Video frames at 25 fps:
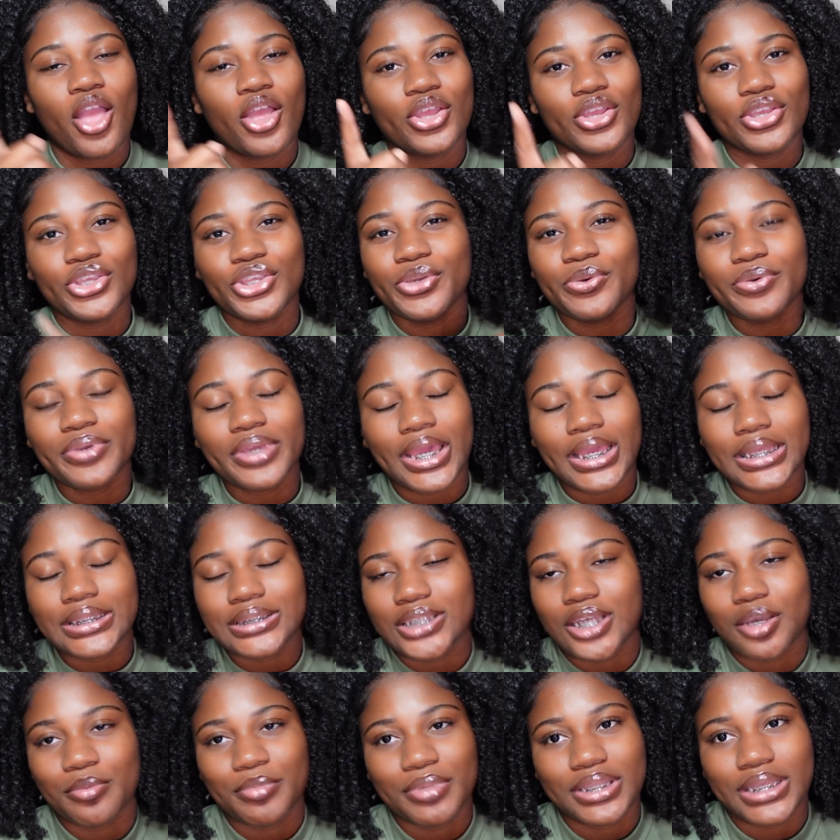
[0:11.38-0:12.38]
You can't
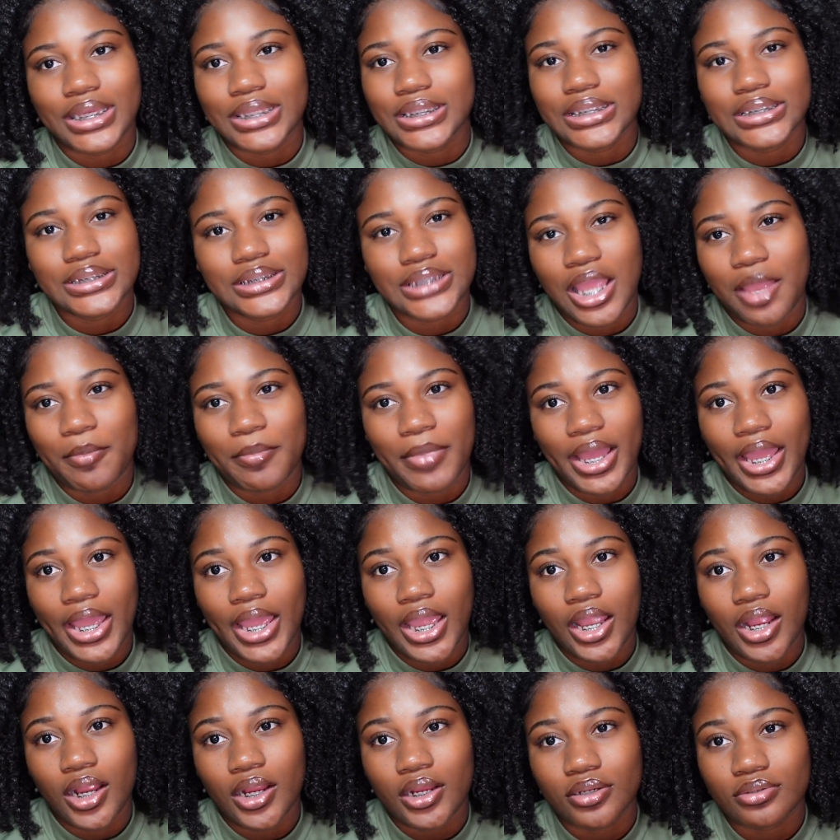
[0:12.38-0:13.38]
tell me that this ain't my
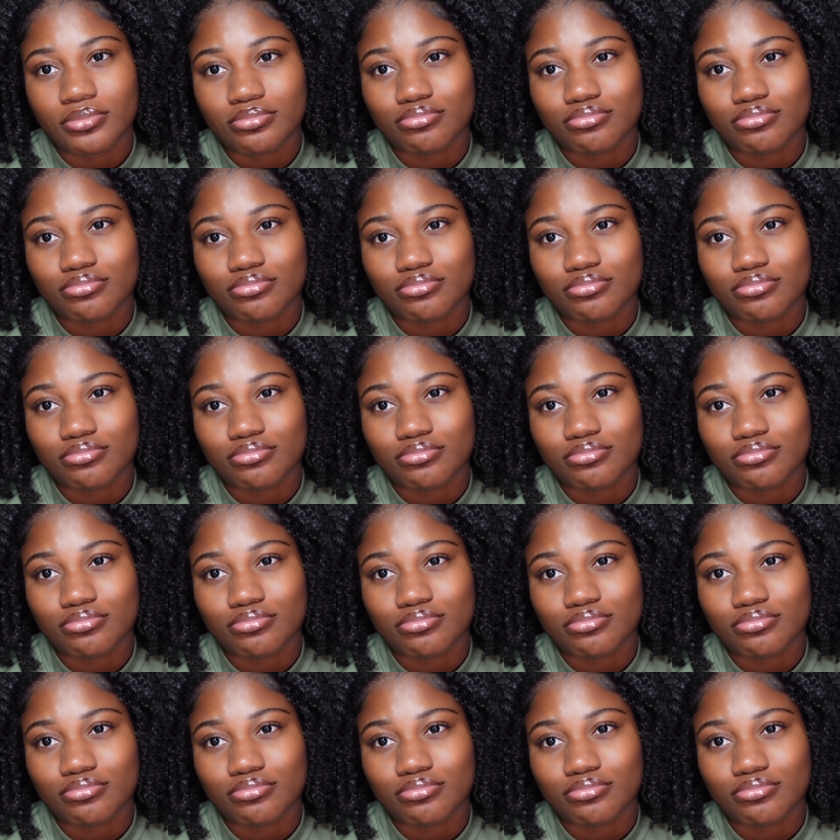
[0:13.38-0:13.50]
hair.